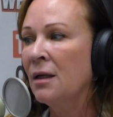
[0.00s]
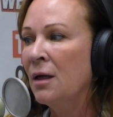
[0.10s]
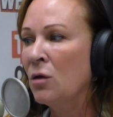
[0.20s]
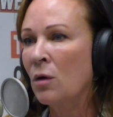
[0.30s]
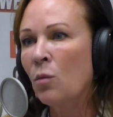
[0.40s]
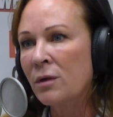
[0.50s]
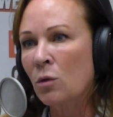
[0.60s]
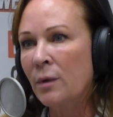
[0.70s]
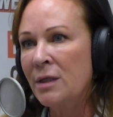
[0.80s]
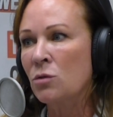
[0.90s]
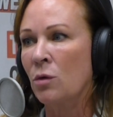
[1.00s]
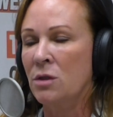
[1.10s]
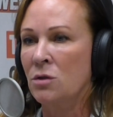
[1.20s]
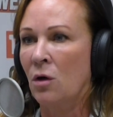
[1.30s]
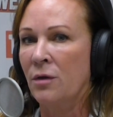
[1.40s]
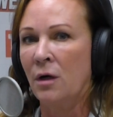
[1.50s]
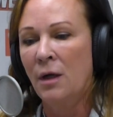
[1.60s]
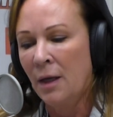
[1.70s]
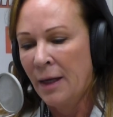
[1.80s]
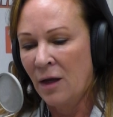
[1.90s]
you know, and what the resources are there.
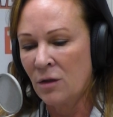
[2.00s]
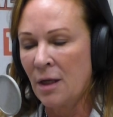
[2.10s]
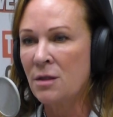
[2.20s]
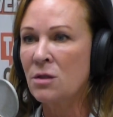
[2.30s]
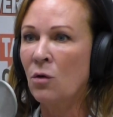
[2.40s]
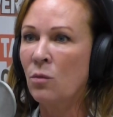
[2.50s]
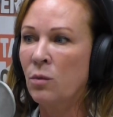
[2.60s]
And so